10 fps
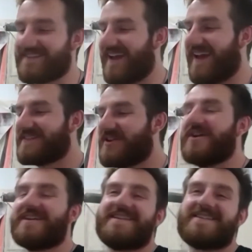It's
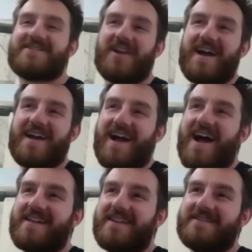good. It's good.
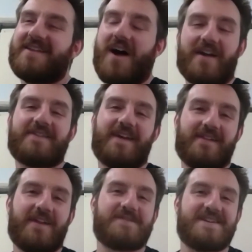I honestly I
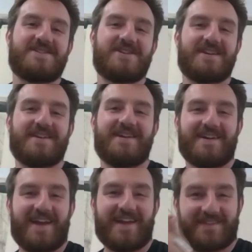love teaching.
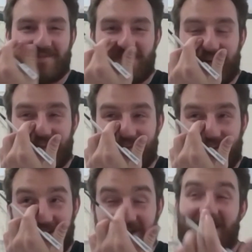It's a funny
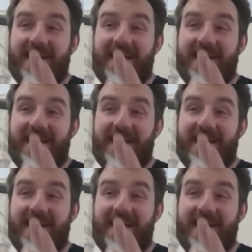thing.